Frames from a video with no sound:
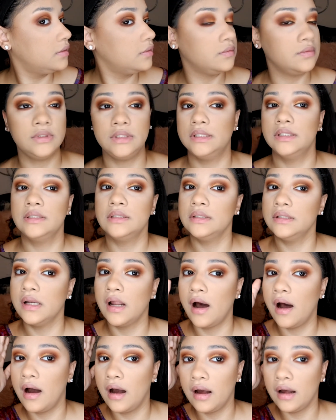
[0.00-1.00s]
which is
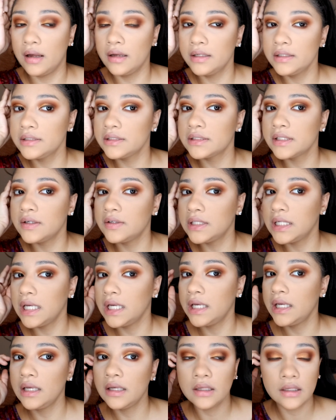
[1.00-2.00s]
nice,
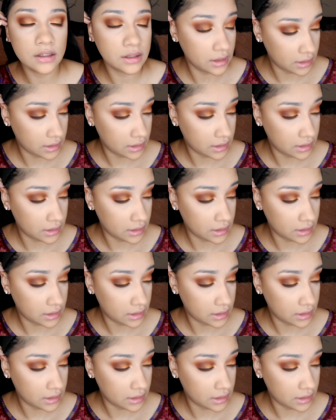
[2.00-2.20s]
okay?